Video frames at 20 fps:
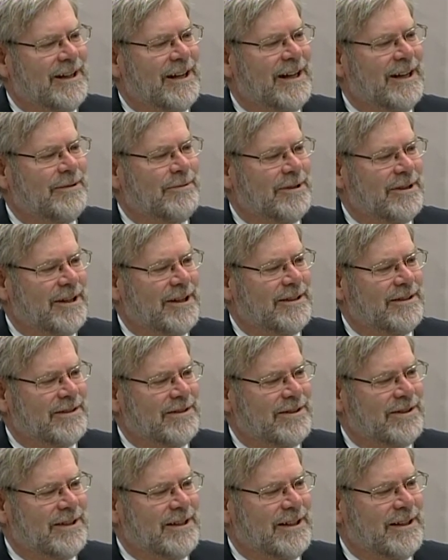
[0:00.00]
I would like to
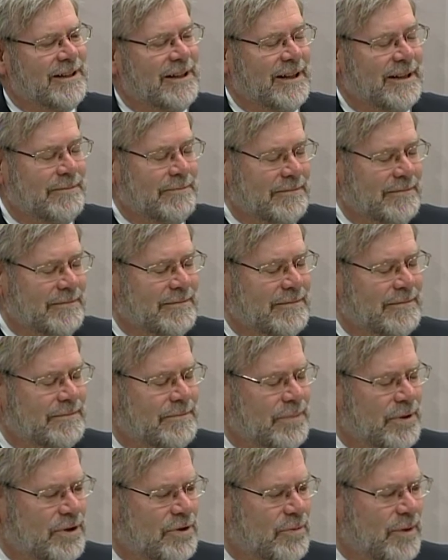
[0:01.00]
see, and I
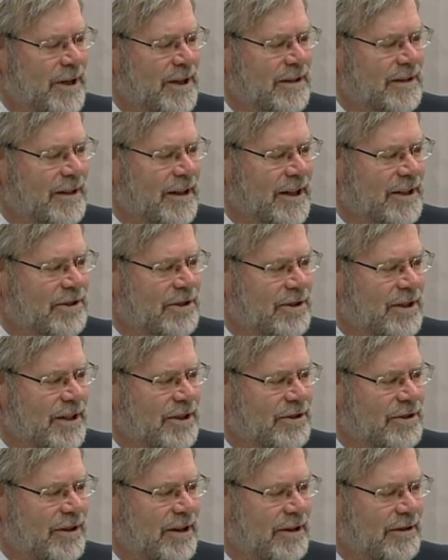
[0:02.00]
persuaded the
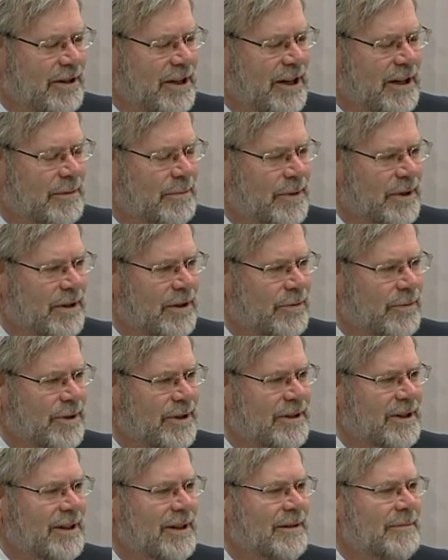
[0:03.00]
legislature to entertain a bill at
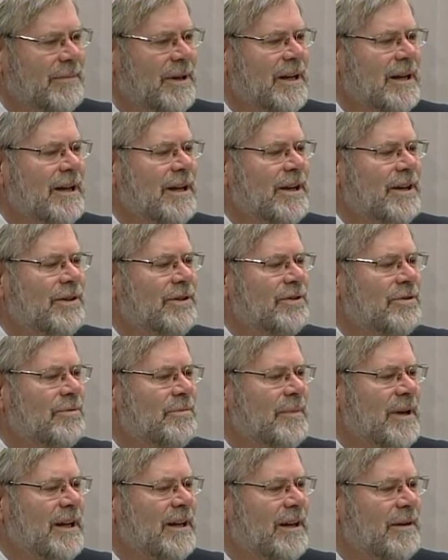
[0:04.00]
one time, to
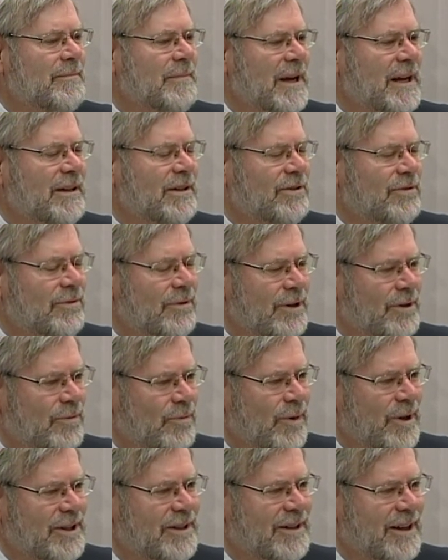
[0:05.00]
make a mandatory
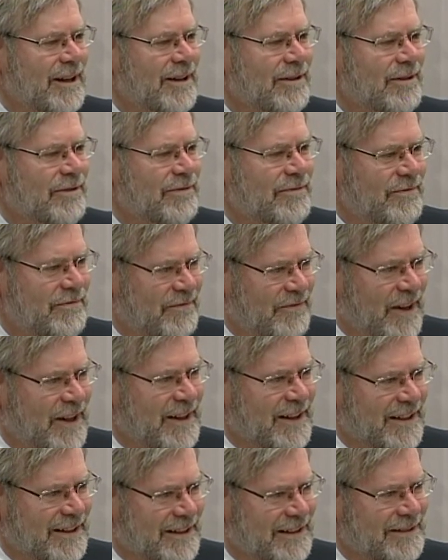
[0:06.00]
$1
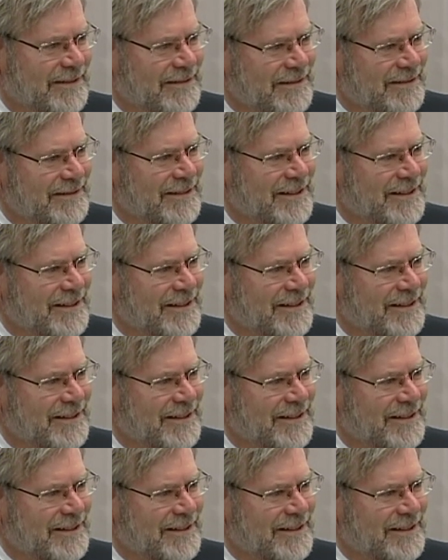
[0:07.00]
fine,